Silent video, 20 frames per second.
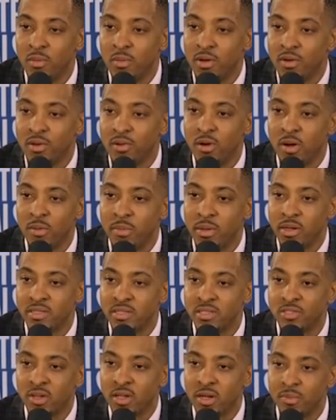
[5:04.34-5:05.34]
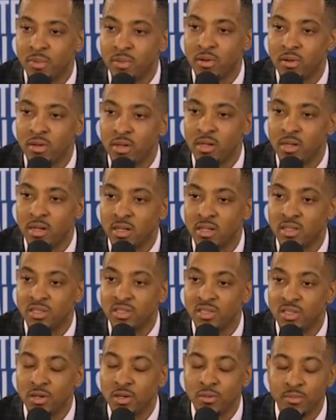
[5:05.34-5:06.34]
want to do our best to try to put on a, a good
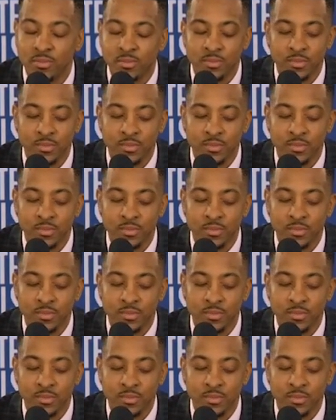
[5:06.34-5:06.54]
show.